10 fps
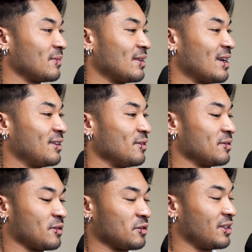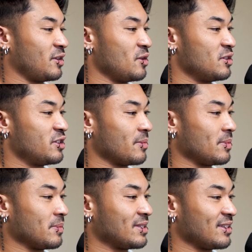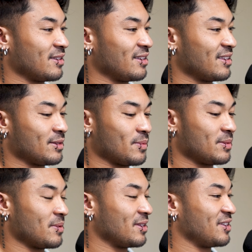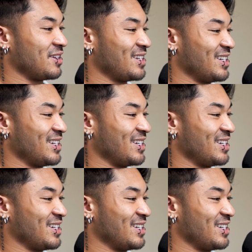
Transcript: Yeah. Don't don't tell huge supplements. I said that. That's my sponsor.